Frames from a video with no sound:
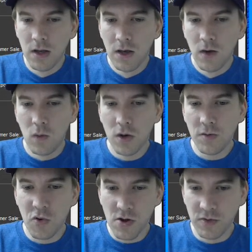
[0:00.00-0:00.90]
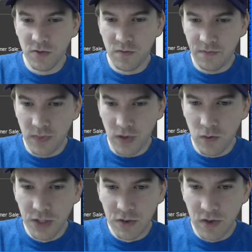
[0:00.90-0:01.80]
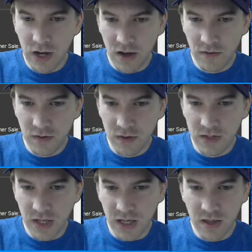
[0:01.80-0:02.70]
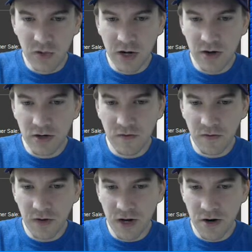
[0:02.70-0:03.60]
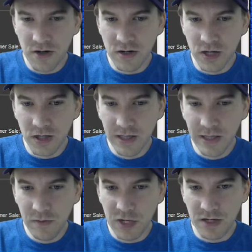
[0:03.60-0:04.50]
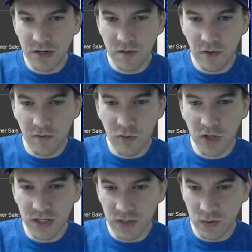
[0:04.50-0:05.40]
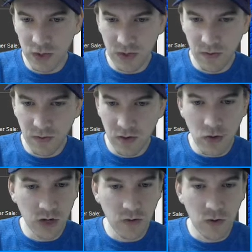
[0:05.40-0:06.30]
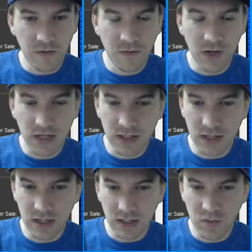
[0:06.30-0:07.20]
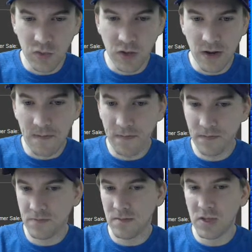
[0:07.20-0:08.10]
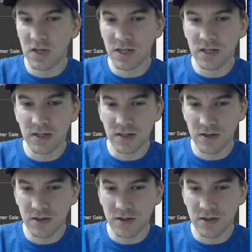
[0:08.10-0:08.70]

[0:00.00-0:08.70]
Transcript: One problem we do have is that the player can fire an unlimited number of bullets, which is something we're going to want to fix at some point, because